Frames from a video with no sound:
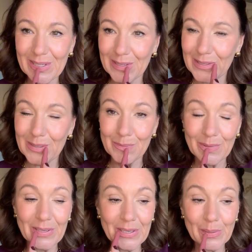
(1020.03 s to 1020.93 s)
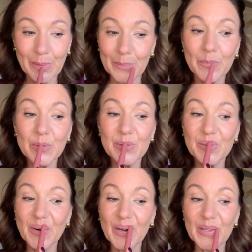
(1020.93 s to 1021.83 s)
actually really quite
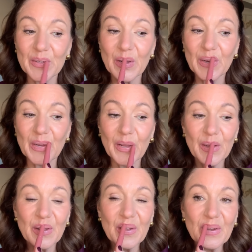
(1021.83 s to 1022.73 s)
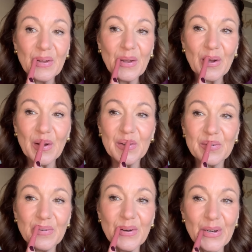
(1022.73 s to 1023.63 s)
moisturizing. It's
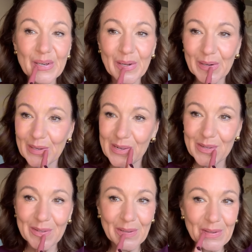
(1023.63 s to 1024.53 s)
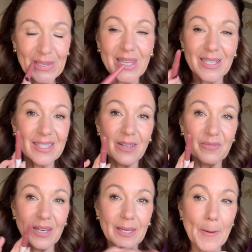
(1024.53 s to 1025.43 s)
really nice. That's
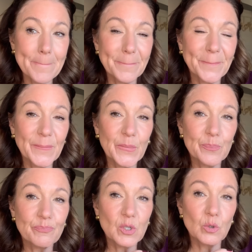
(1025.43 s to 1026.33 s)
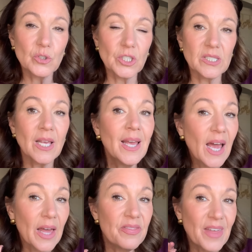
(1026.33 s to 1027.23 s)
lovely. Gorgeous.
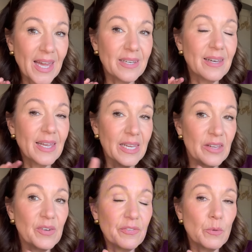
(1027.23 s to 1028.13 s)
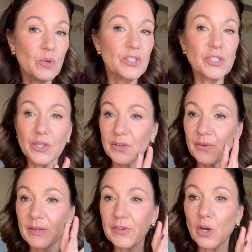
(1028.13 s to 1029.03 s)
And then even if you wanted to, you've
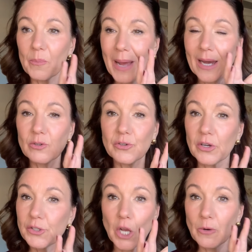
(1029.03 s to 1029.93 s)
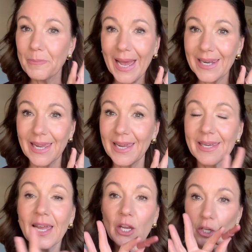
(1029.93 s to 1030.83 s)
even got powder on, don't panic.
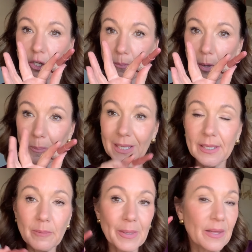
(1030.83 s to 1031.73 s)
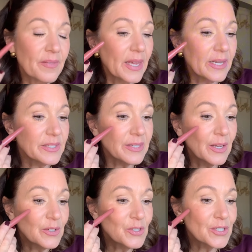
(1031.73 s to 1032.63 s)
You can pop a little bit of this
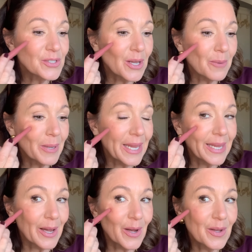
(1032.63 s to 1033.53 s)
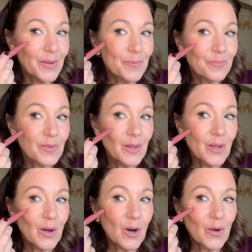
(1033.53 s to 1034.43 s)
just up here
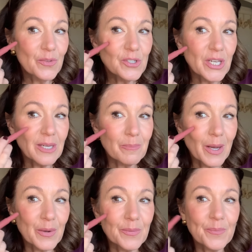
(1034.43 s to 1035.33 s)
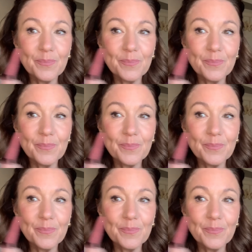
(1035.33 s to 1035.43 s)
on the cheekbone,